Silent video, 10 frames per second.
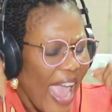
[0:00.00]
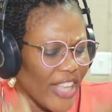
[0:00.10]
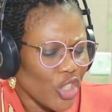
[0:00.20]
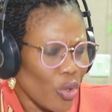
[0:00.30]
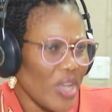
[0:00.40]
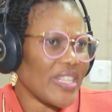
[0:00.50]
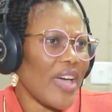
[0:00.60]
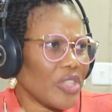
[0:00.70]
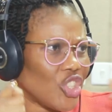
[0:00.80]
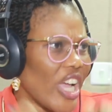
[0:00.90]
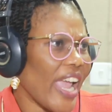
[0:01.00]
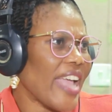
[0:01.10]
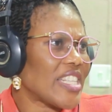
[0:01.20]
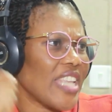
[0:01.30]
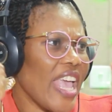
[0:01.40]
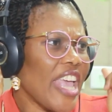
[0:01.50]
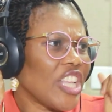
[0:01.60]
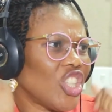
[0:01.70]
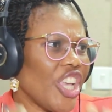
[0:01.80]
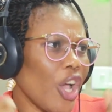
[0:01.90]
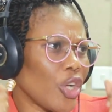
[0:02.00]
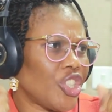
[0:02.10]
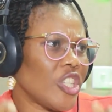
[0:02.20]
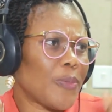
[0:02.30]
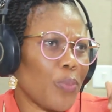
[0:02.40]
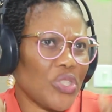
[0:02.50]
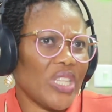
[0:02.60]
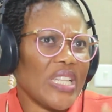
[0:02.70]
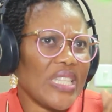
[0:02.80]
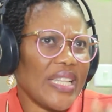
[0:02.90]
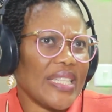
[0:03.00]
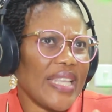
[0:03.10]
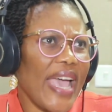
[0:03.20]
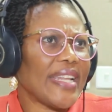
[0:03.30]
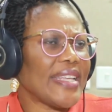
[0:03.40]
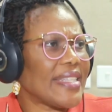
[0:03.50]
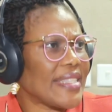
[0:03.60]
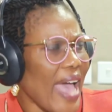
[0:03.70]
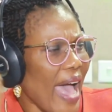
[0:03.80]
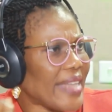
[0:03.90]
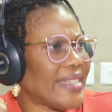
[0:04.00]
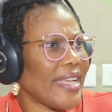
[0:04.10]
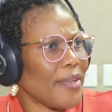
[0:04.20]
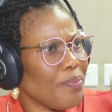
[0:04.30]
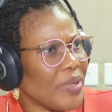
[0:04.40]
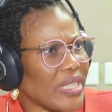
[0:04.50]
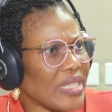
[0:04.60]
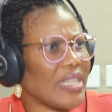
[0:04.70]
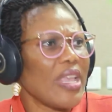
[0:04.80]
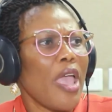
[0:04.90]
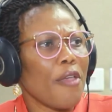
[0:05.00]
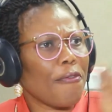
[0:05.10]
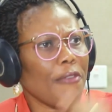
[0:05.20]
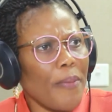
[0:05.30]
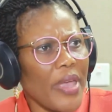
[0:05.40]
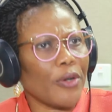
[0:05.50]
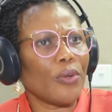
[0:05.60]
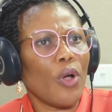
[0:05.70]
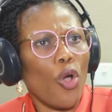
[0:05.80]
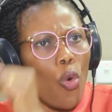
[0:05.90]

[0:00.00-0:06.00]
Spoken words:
ensures that the jacket he or she is putting it inside is Ade BC female